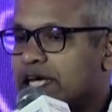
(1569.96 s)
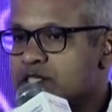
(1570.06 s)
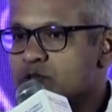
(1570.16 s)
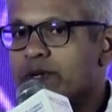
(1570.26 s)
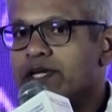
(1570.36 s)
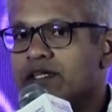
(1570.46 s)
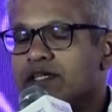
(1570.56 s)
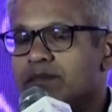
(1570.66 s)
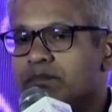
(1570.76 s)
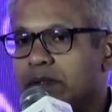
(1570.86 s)
Plus
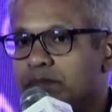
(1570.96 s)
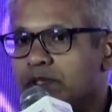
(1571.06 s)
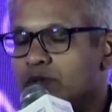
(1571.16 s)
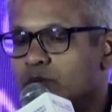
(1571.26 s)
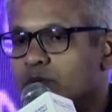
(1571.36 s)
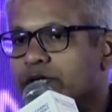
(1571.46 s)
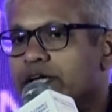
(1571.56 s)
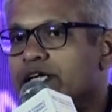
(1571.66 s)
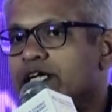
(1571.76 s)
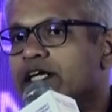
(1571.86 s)
Advanced Technologies.
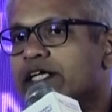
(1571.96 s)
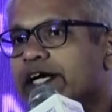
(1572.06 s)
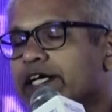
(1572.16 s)
But